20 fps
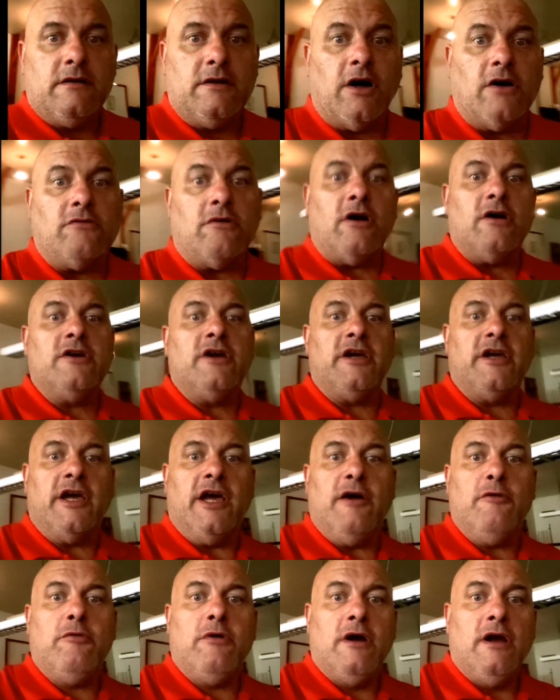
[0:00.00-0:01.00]
Not long
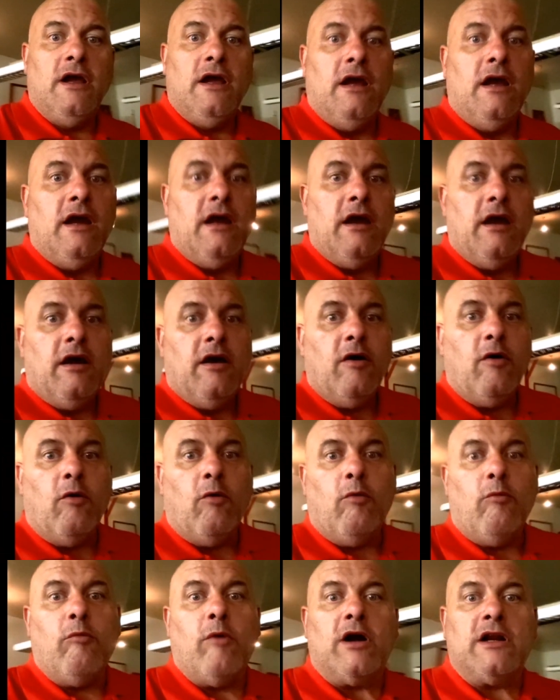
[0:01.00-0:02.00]
ago,
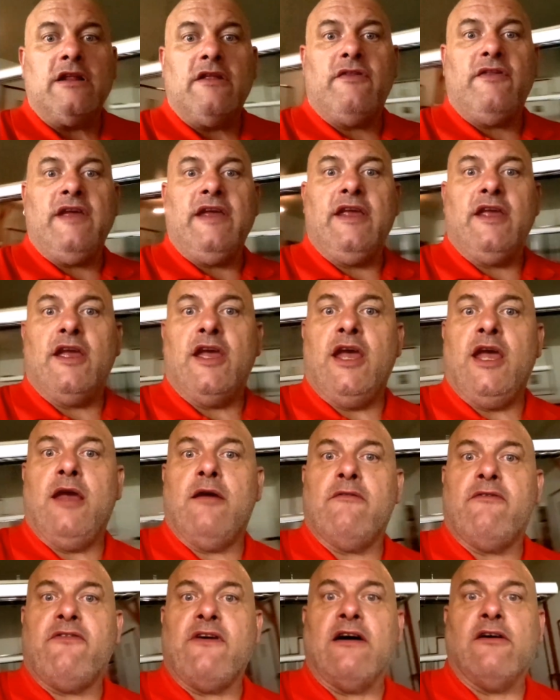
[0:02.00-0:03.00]
one of
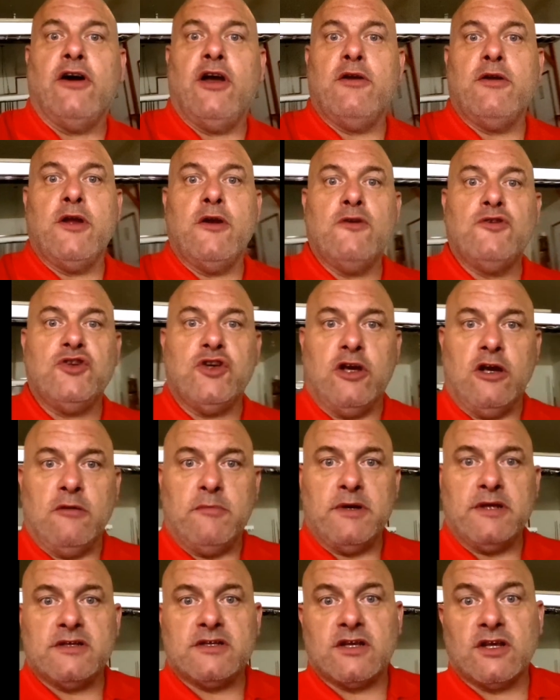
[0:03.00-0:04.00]
the fellow
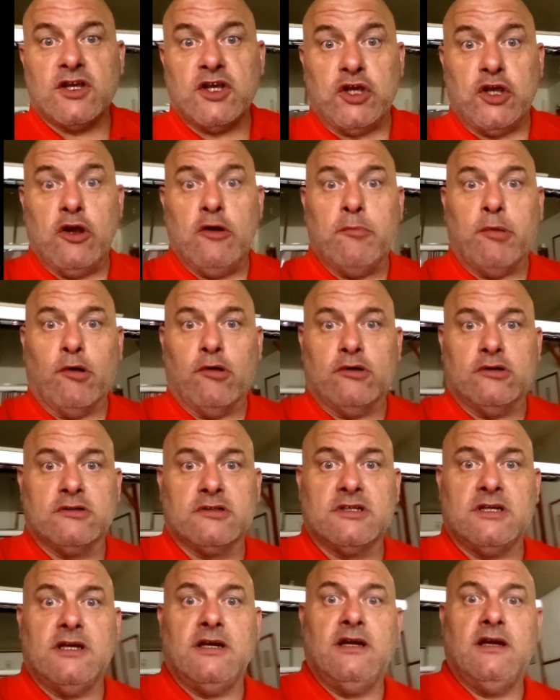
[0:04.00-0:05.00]
YouTubers,
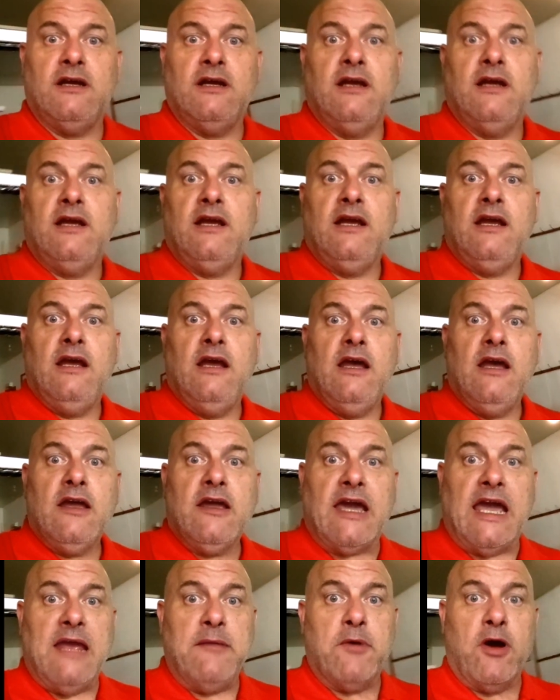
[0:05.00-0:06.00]
Cuebald,
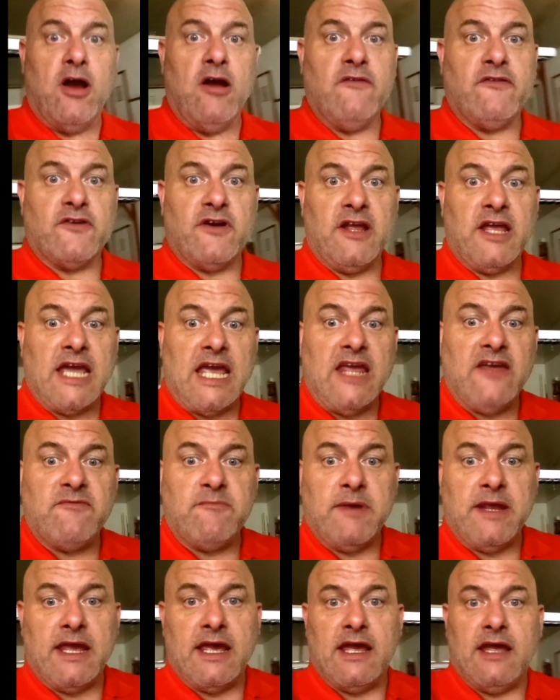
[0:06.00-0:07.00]
came over and gave
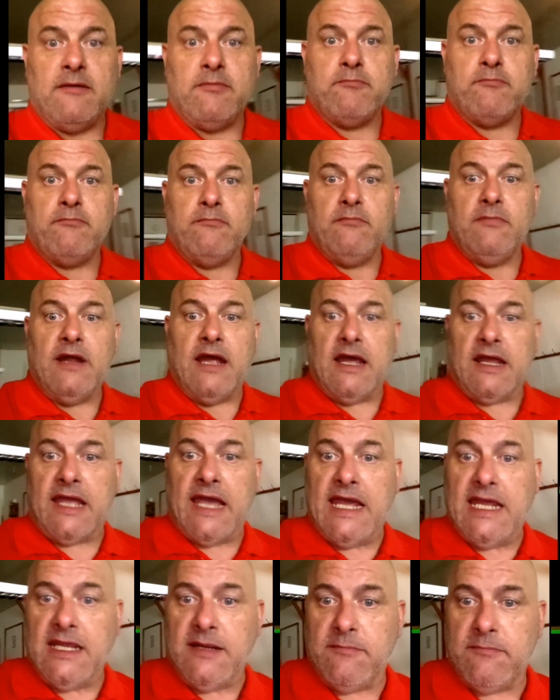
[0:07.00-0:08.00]
me a
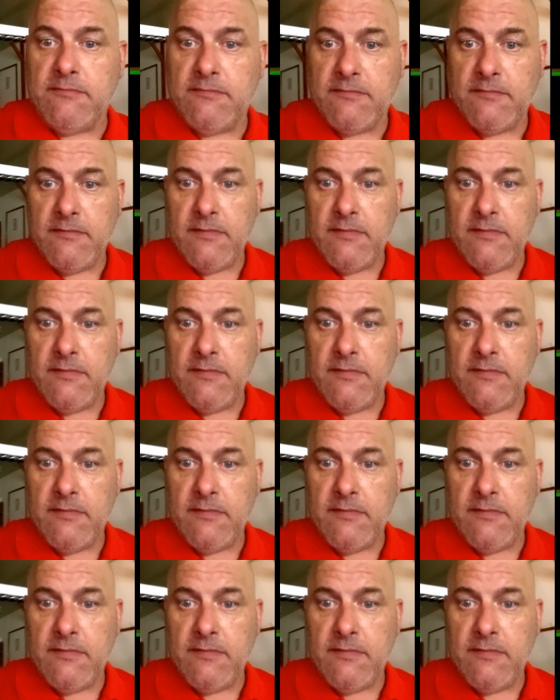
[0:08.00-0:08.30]
game.